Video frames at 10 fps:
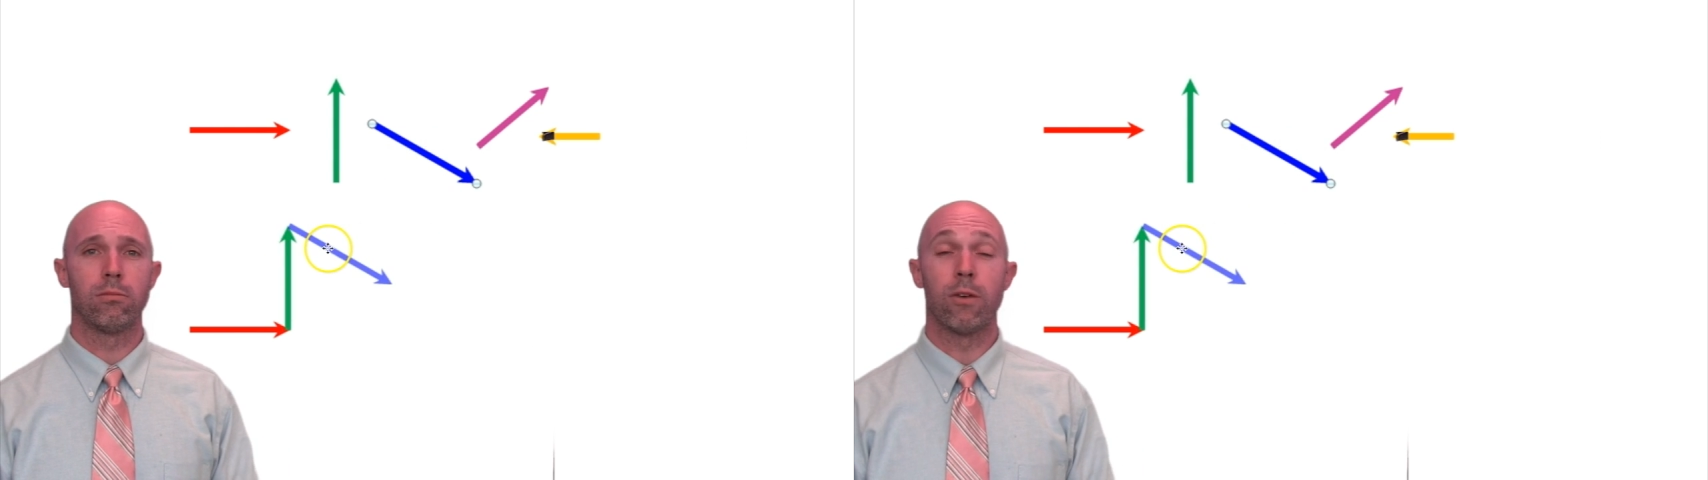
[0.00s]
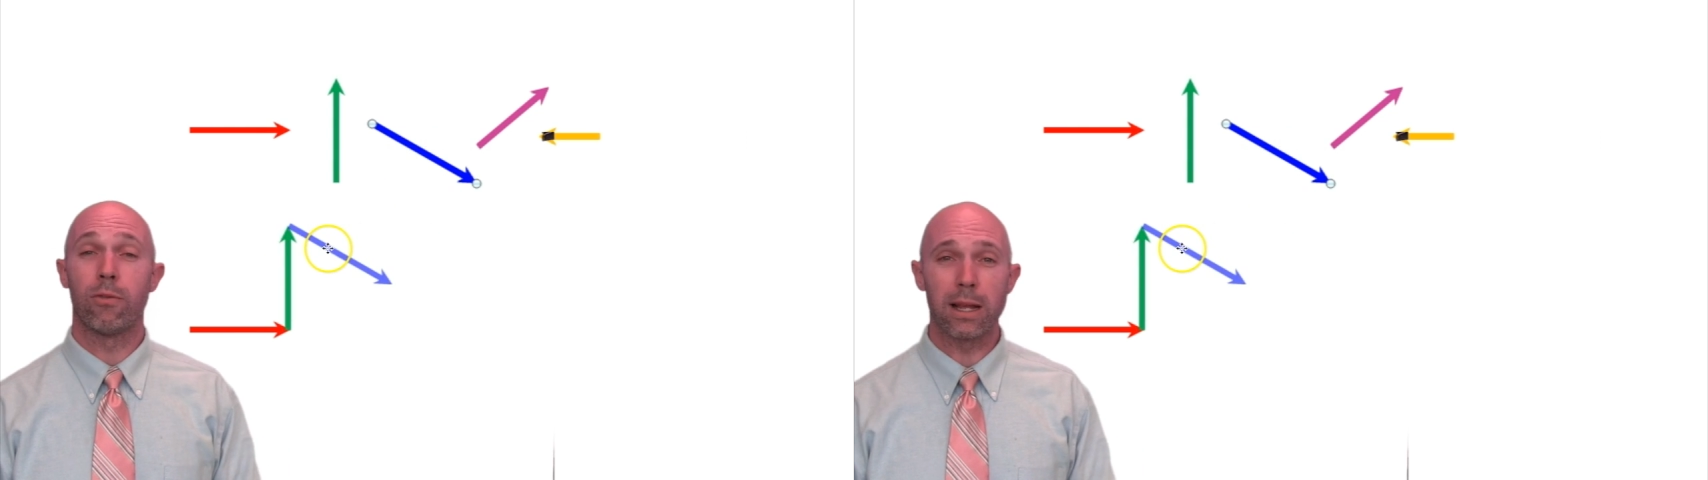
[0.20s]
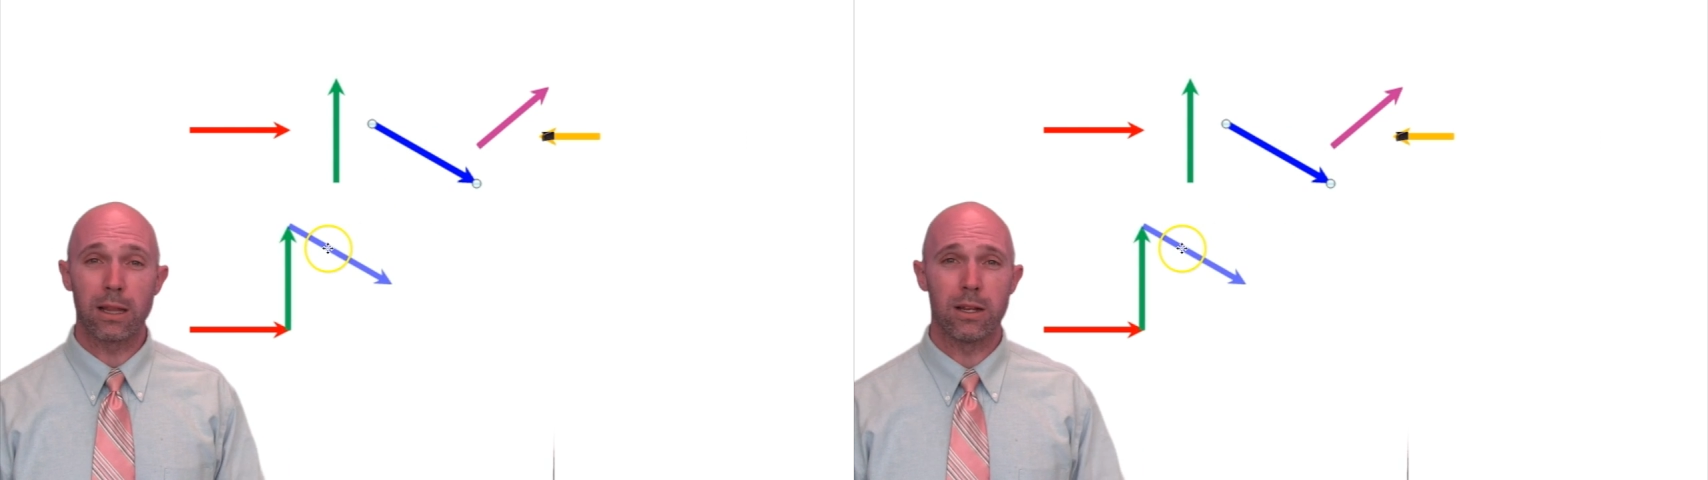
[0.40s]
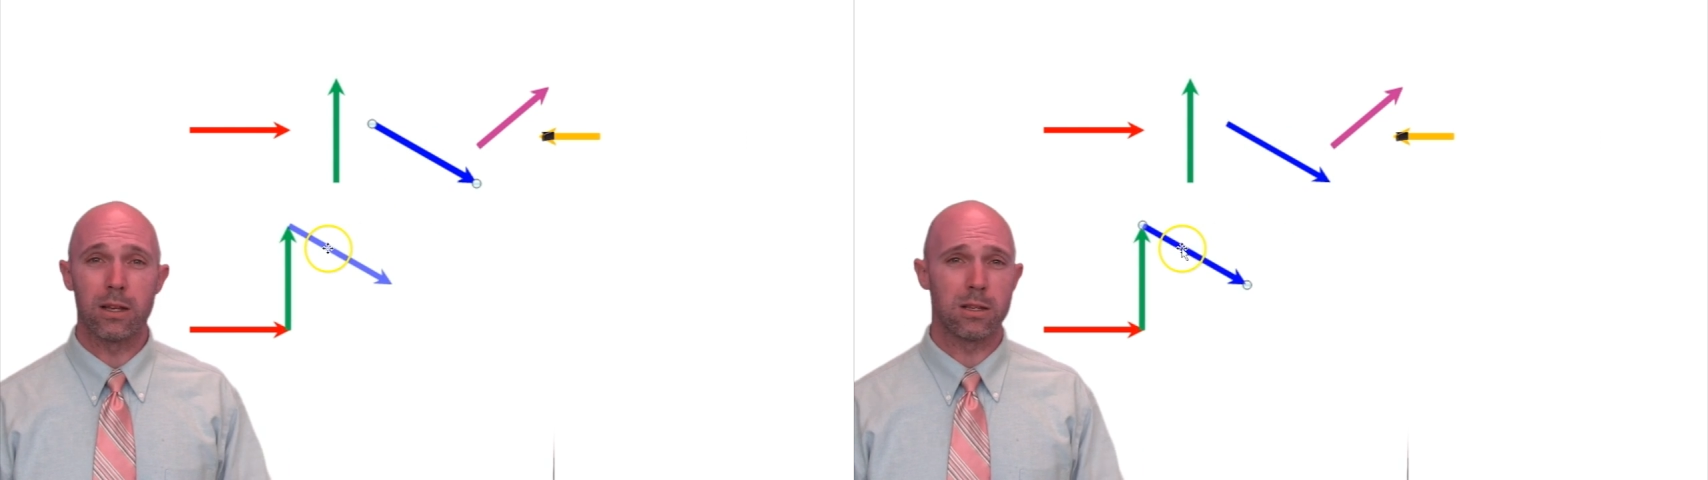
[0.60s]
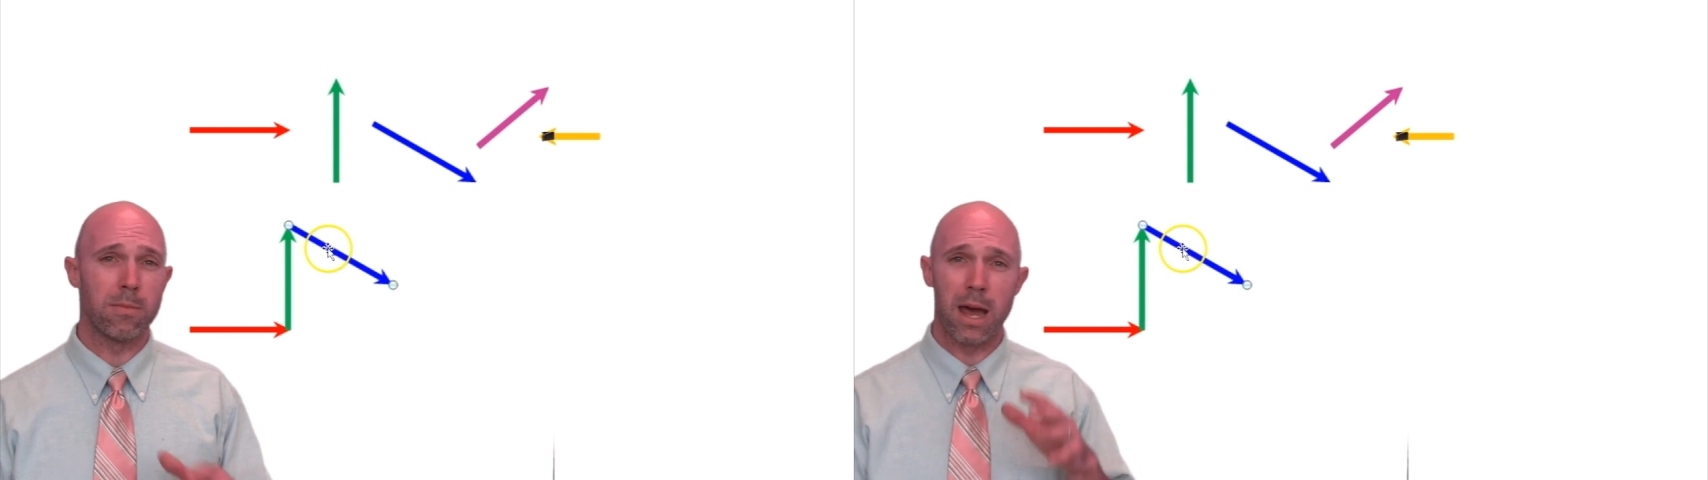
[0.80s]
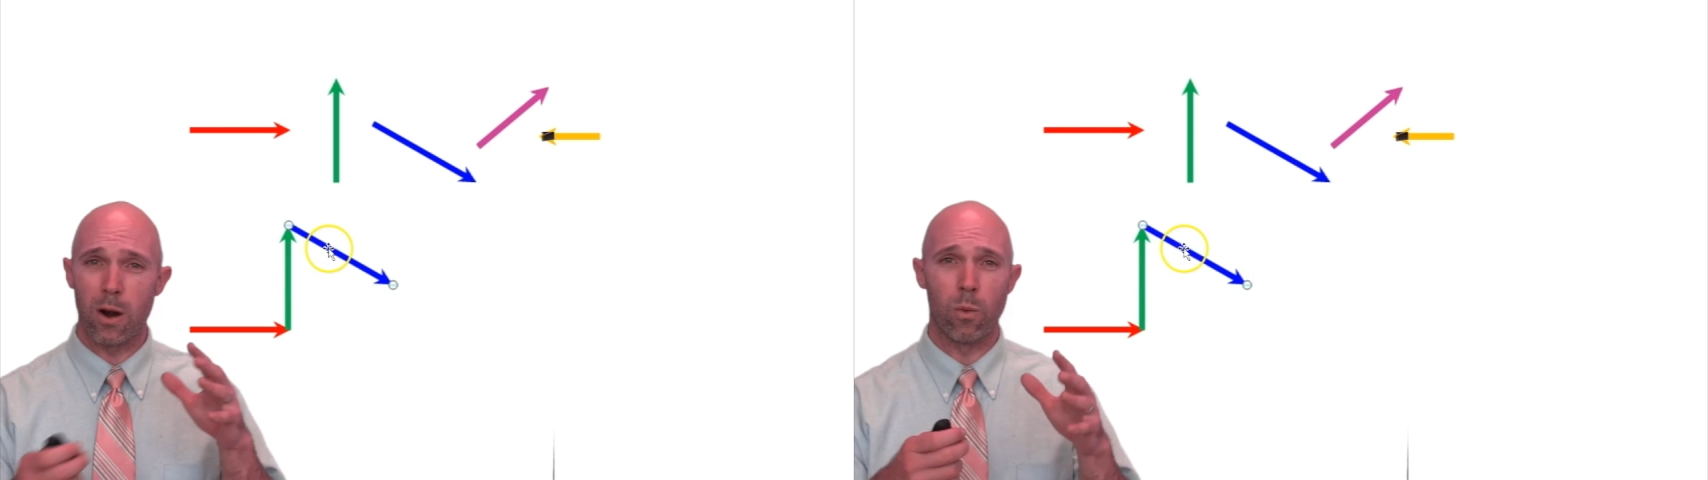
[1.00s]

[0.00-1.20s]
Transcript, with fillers: and frankly it doesn't matter